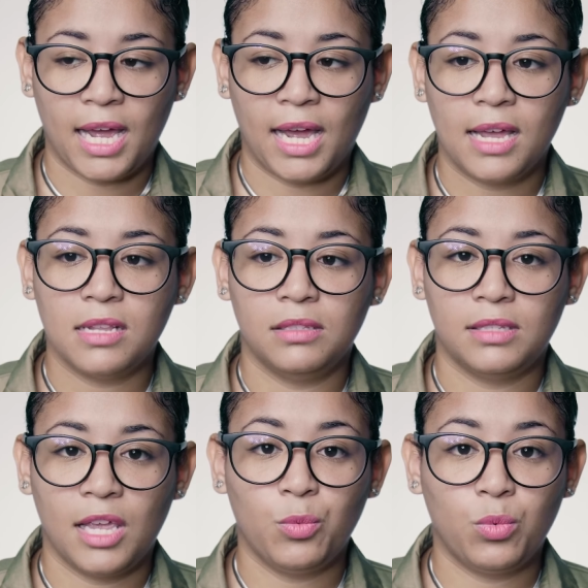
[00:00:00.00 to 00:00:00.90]
and
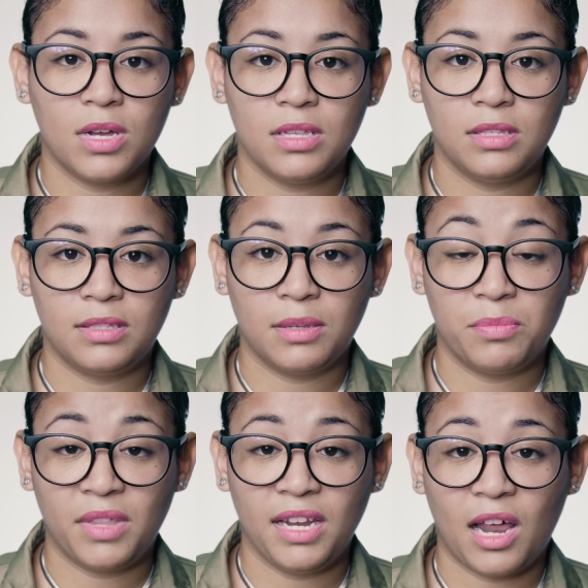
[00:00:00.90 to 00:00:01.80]
it was
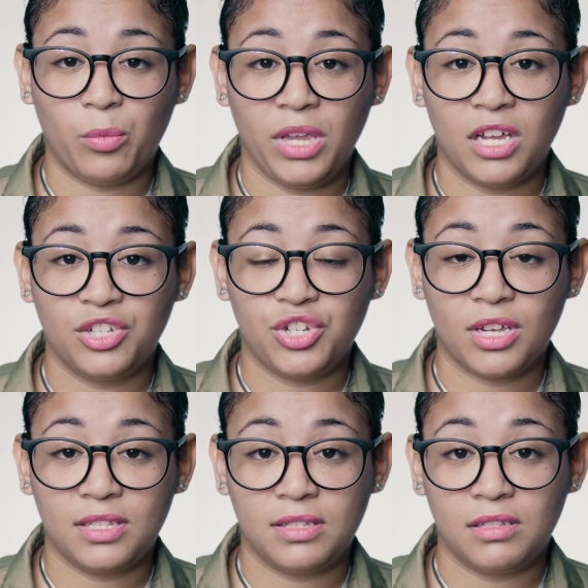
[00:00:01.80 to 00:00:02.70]
something that we had
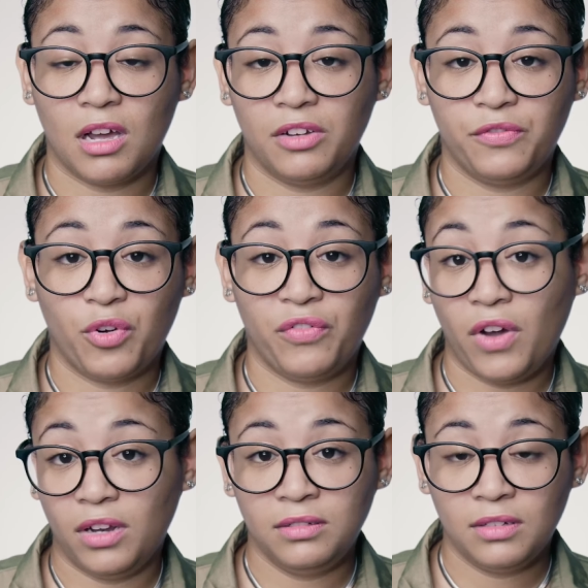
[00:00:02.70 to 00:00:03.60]
just done for
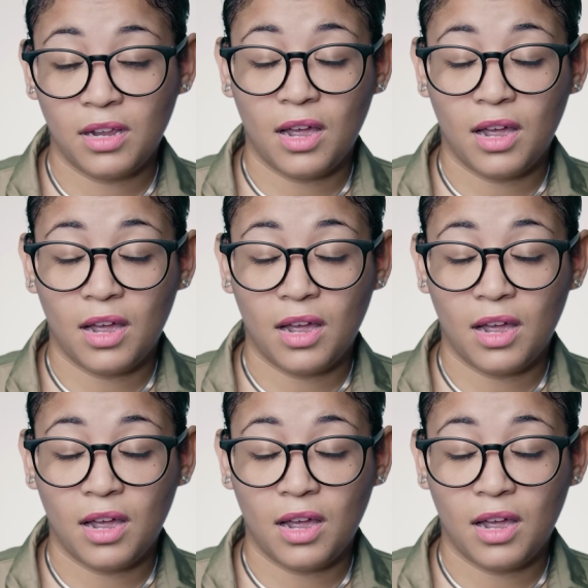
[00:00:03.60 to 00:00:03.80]
fun.